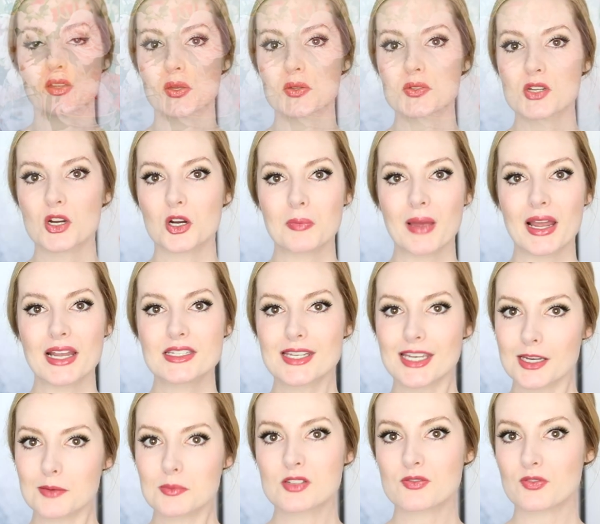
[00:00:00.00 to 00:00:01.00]
those are my
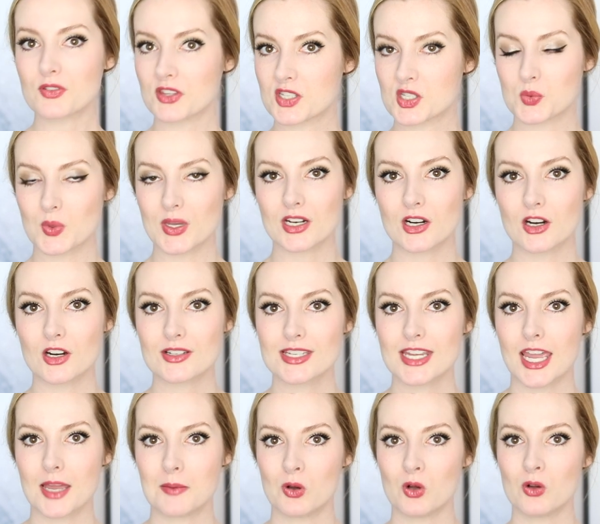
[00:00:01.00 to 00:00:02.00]
tips for the sweetheart
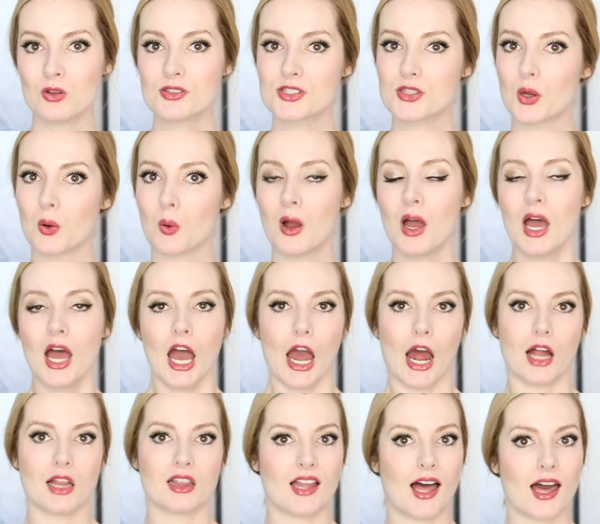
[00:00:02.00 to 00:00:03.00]
table. So
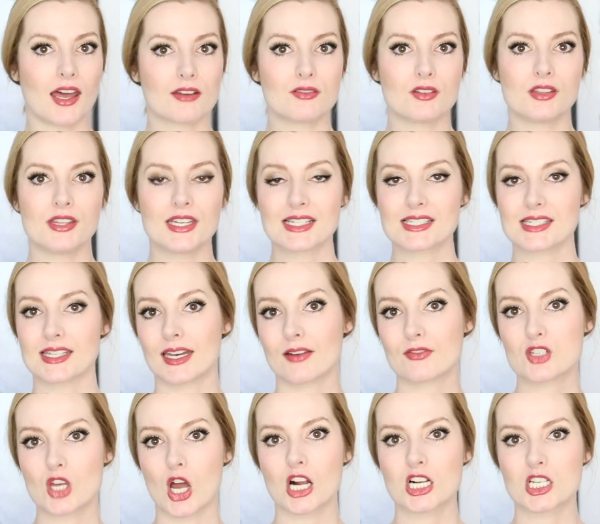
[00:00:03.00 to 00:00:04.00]
a lot of the things that I've
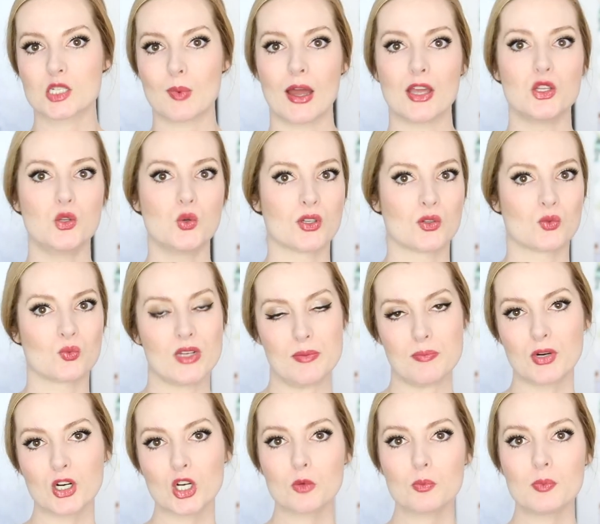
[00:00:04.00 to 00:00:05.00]
talked about, you can
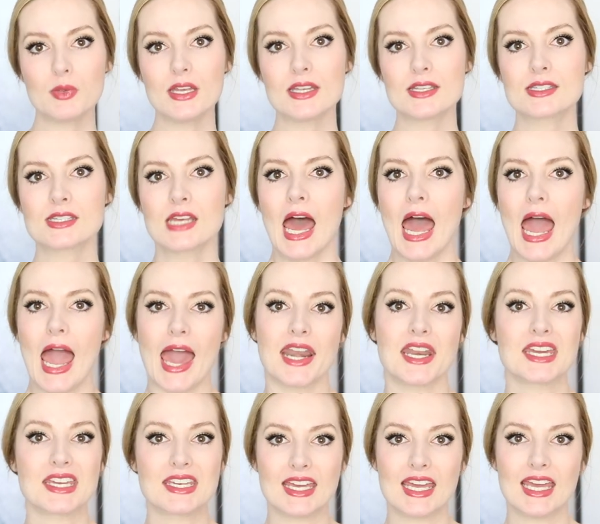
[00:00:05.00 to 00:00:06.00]
repurpose. And
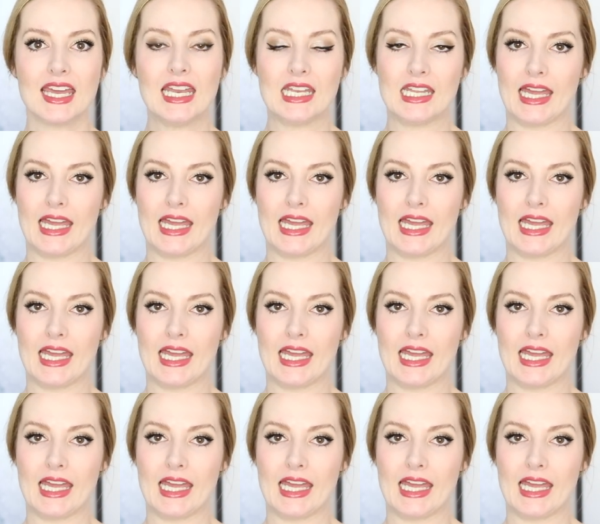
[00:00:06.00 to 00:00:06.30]
again,